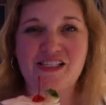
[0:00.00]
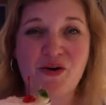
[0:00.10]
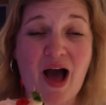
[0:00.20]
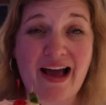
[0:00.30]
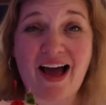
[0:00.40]

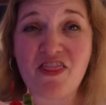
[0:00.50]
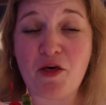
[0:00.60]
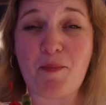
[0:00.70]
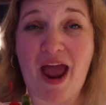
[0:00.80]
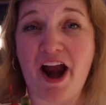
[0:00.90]
So I got
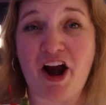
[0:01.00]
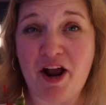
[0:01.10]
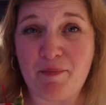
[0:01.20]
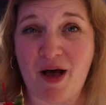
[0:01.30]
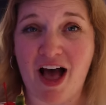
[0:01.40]
the
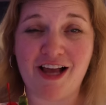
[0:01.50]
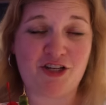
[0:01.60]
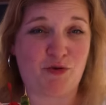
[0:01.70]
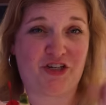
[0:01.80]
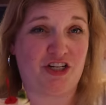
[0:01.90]
Parrot
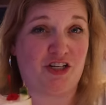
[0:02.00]
Punch, which